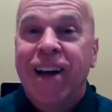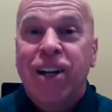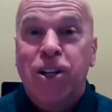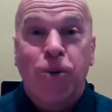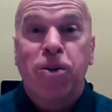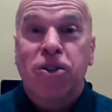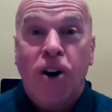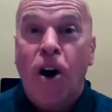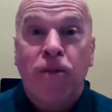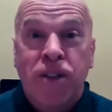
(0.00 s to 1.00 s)
to
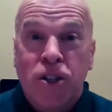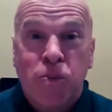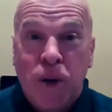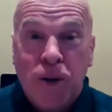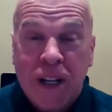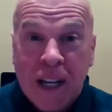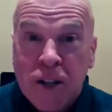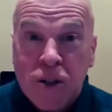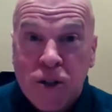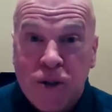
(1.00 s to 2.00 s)
resolve disputed
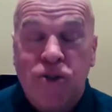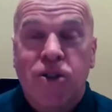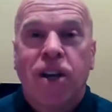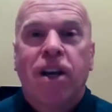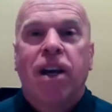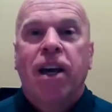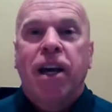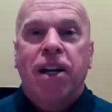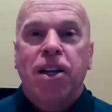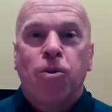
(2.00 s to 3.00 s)
issues.
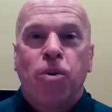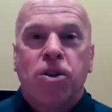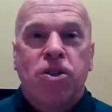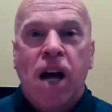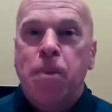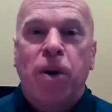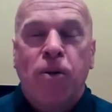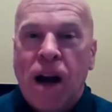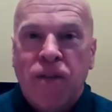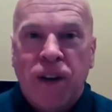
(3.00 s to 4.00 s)
In other words,
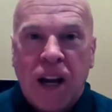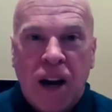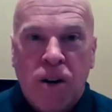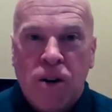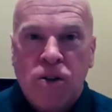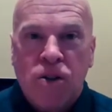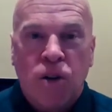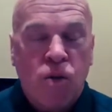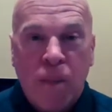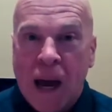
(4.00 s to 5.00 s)
typographic errors and
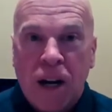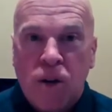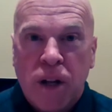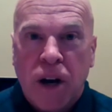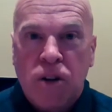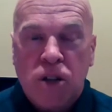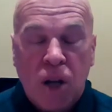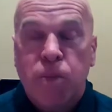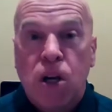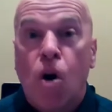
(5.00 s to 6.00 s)
grammatical errors
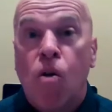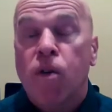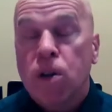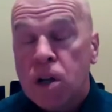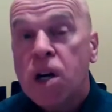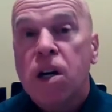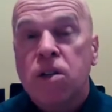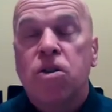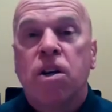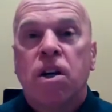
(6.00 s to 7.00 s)
can be
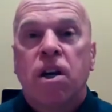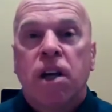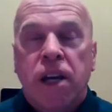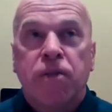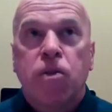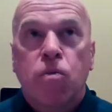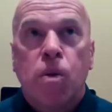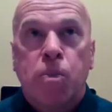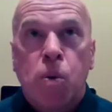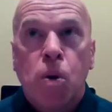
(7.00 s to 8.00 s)
overlooked if the
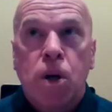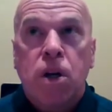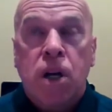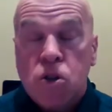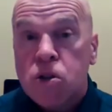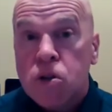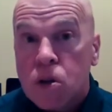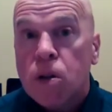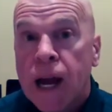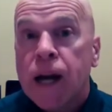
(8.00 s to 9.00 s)
report can
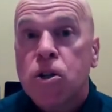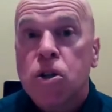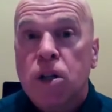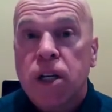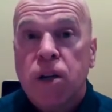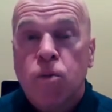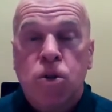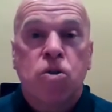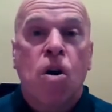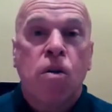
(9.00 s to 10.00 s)
still actually
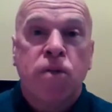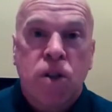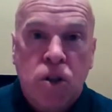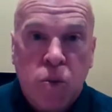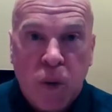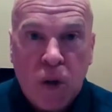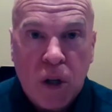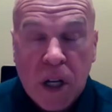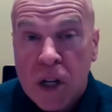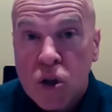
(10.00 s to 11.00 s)
resolve the
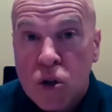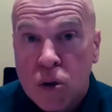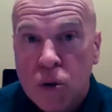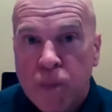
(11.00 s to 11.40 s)
disputed issue.